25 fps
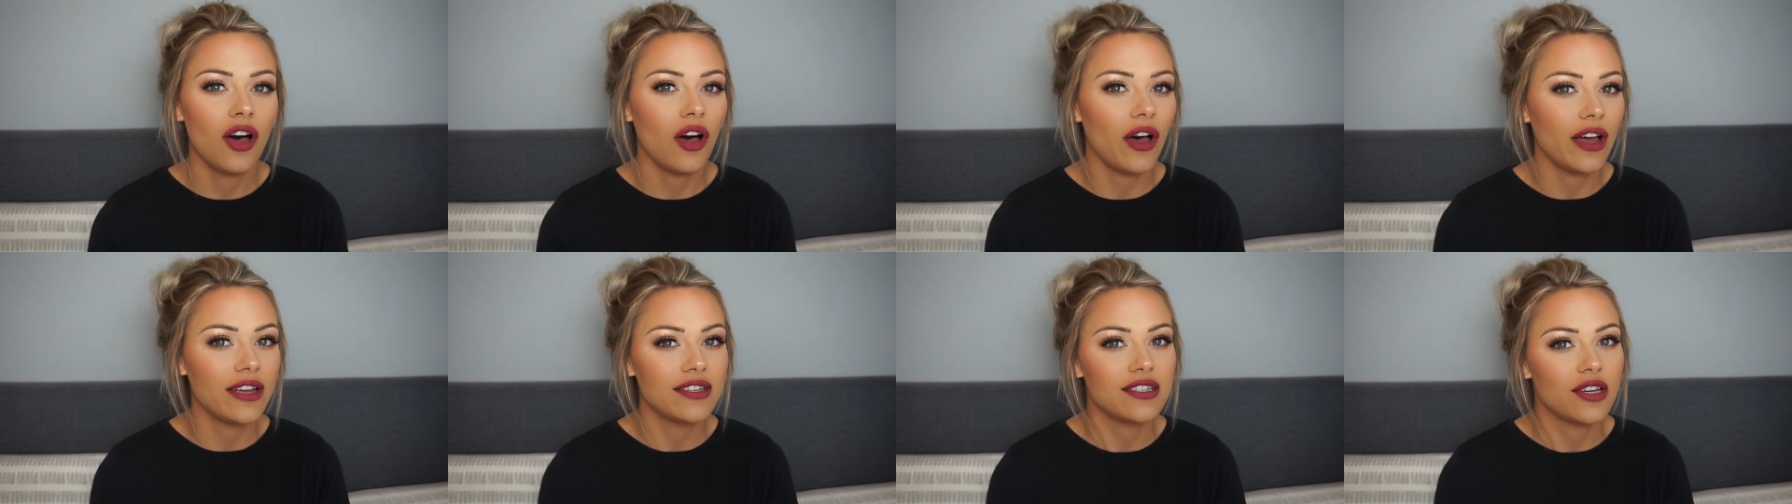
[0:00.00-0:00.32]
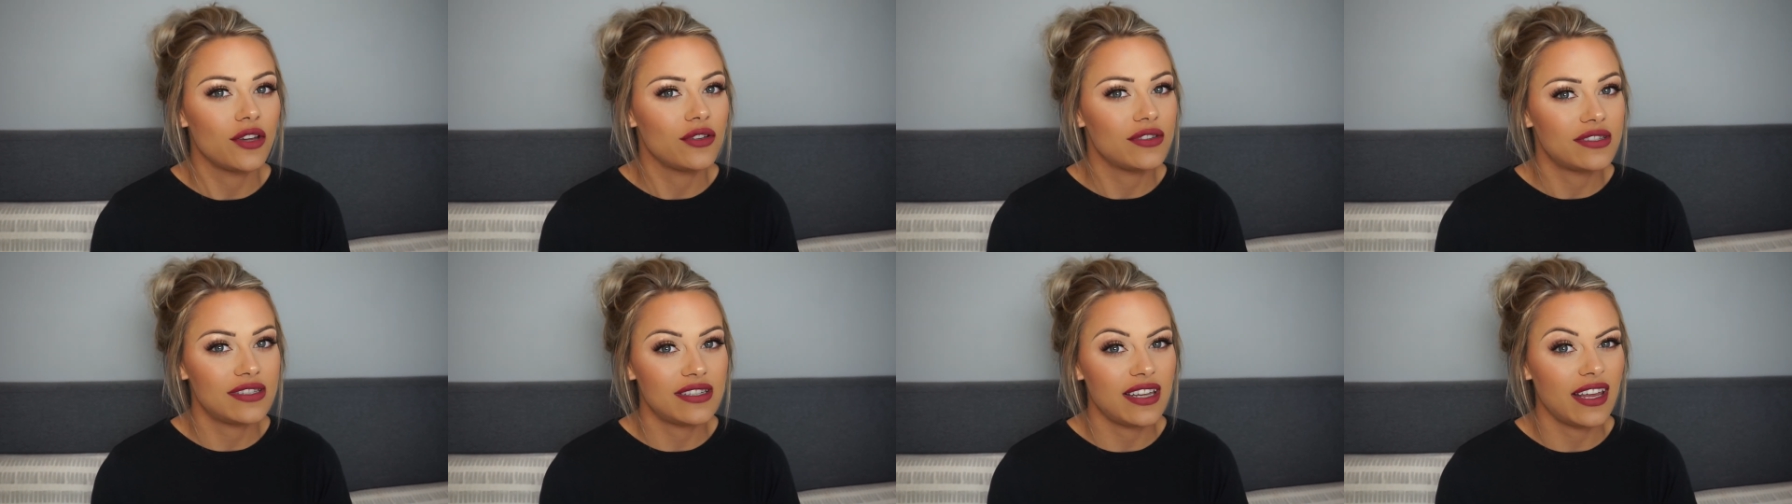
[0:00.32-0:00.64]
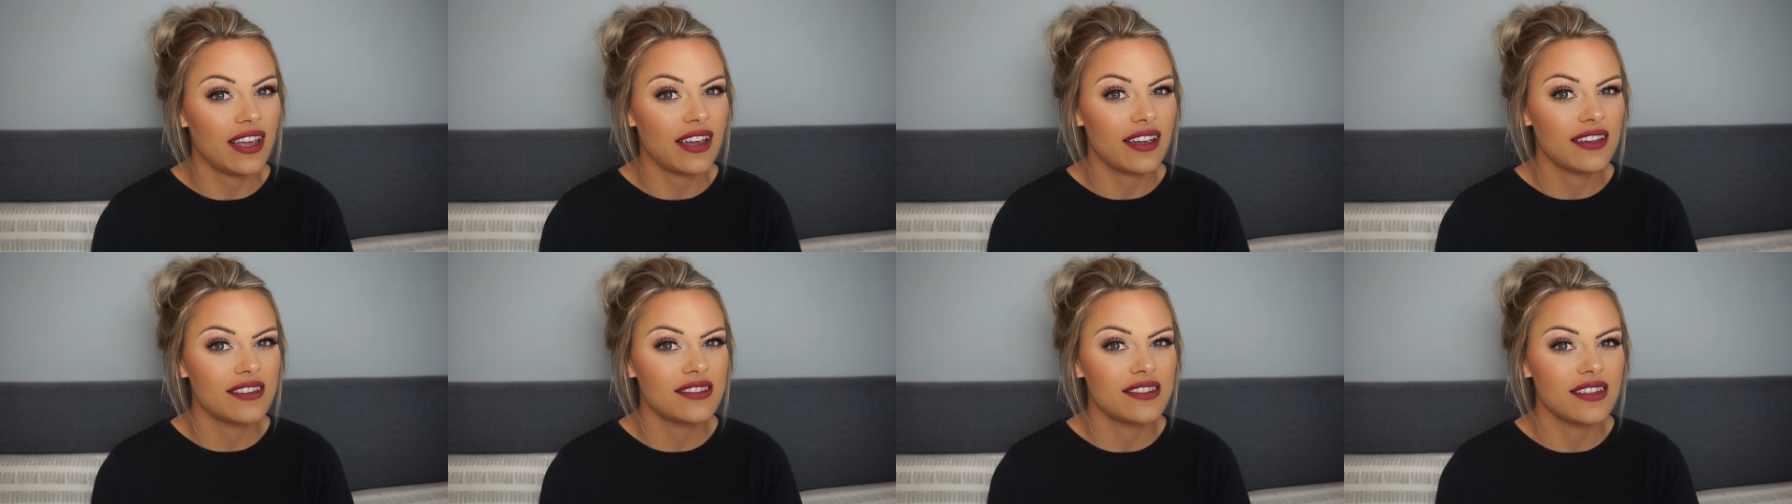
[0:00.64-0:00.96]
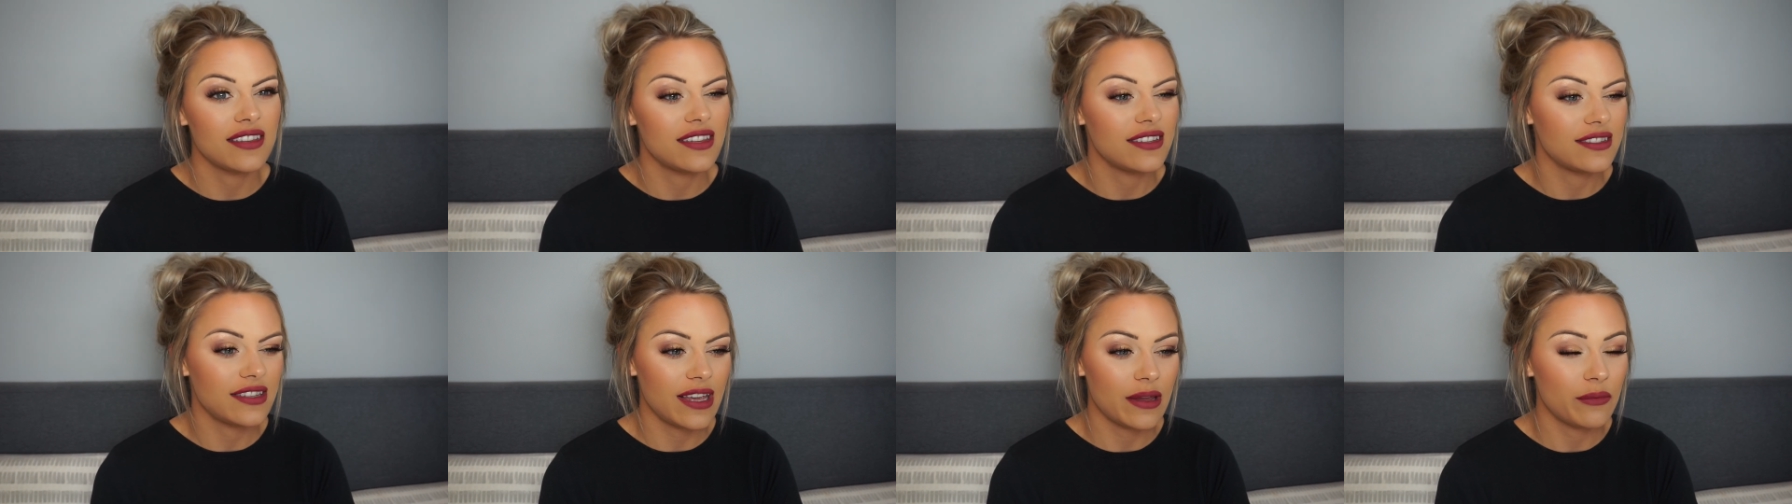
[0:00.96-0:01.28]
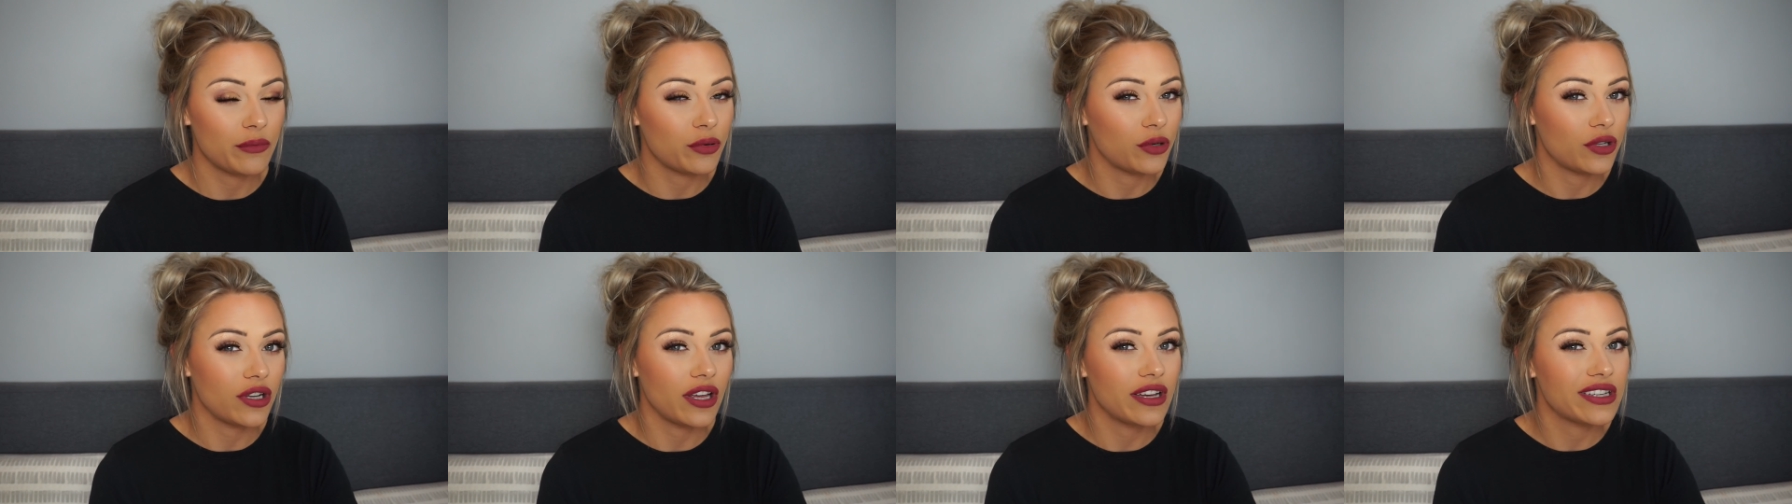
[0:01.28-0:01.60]
I don't stick to the
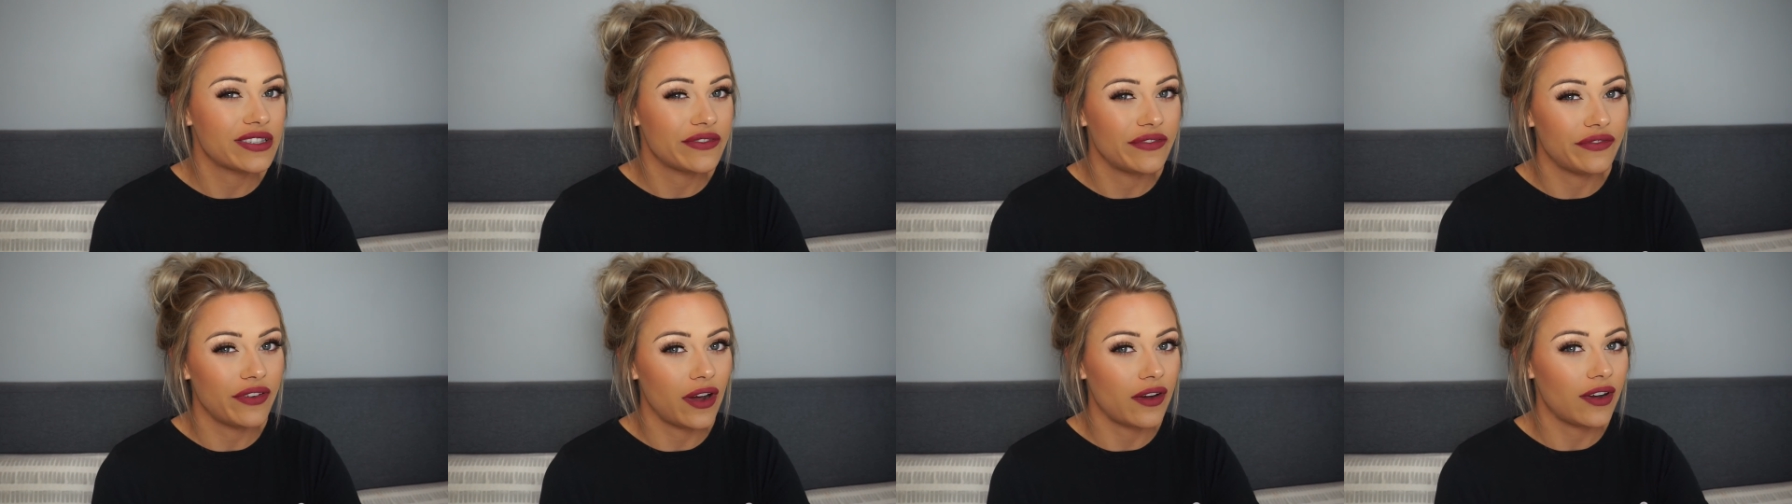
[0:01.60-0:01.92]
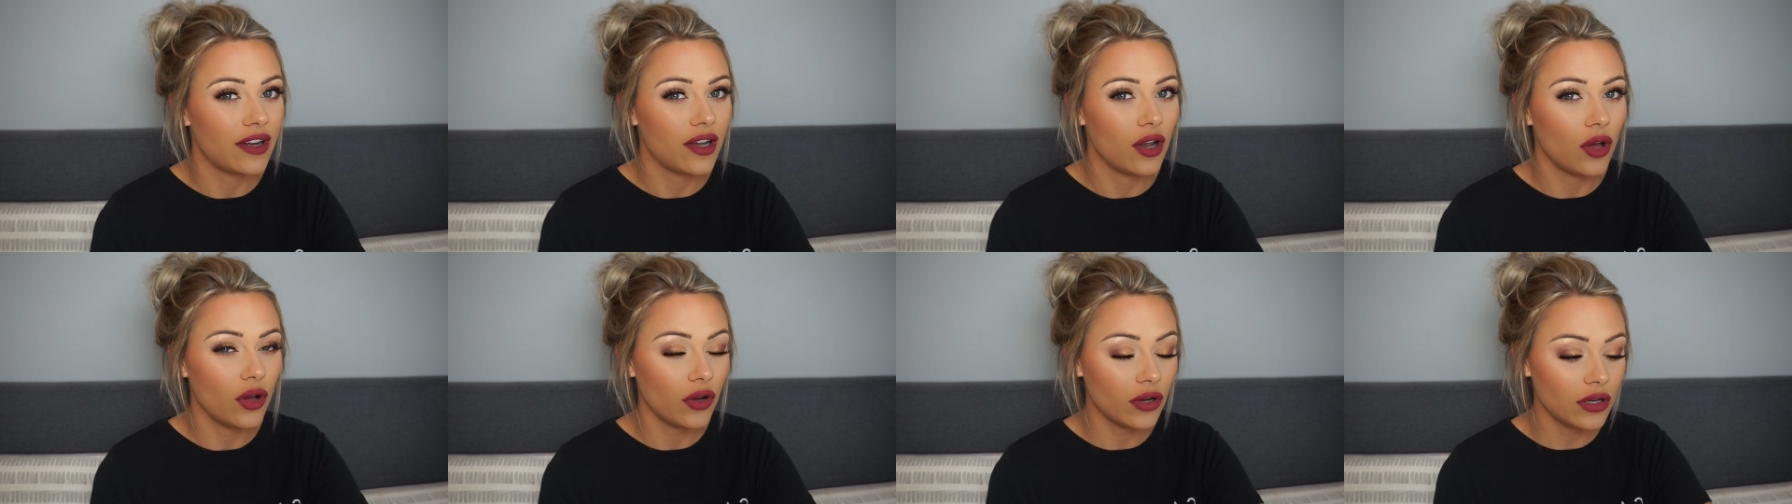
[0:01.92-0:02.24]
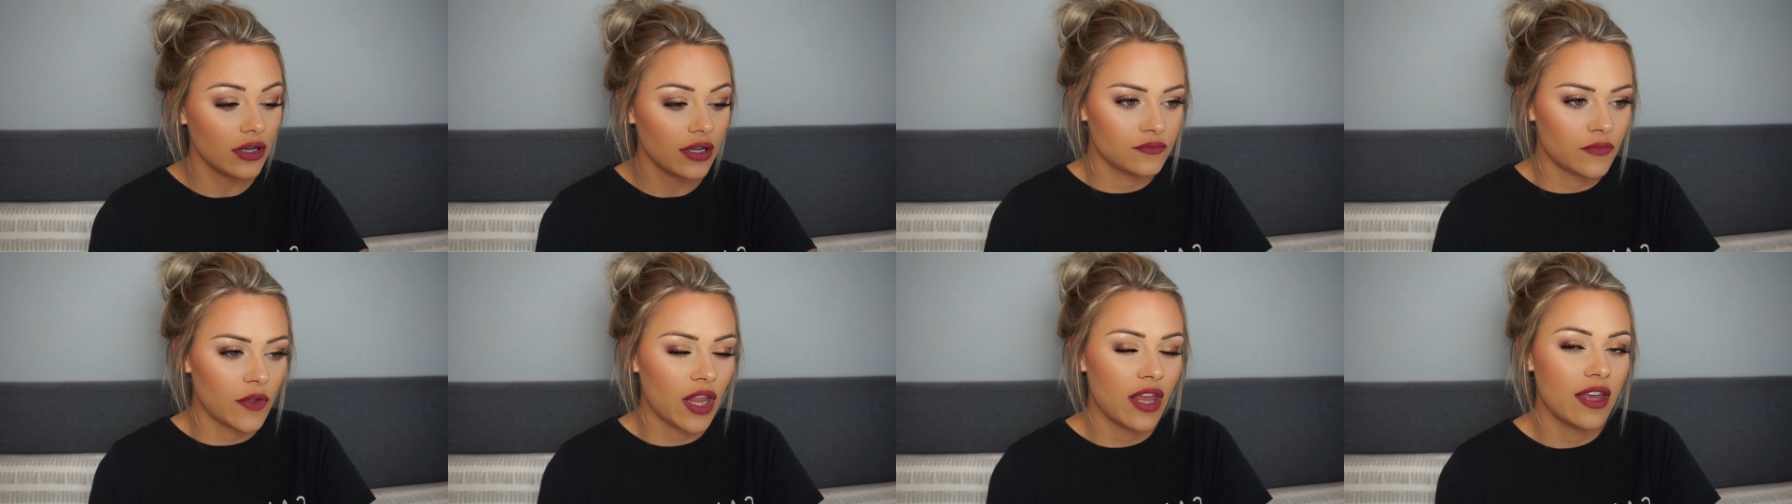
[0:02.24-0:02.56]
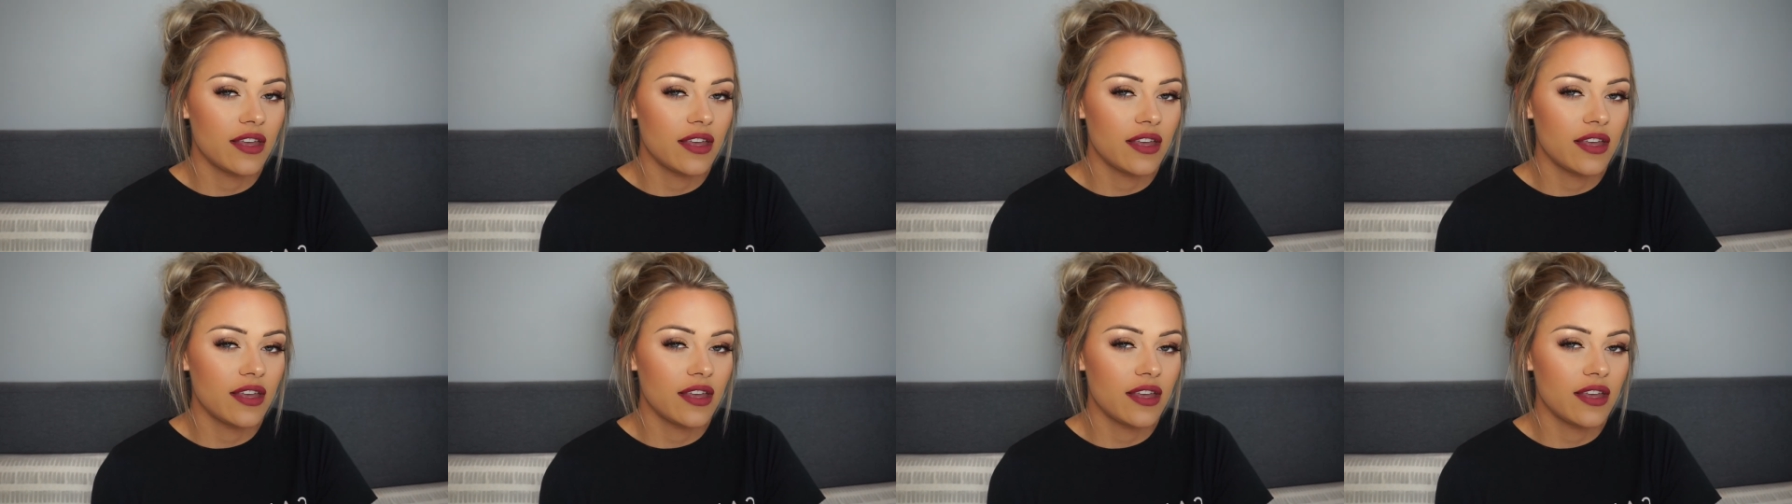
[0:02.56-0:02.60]
same products very long,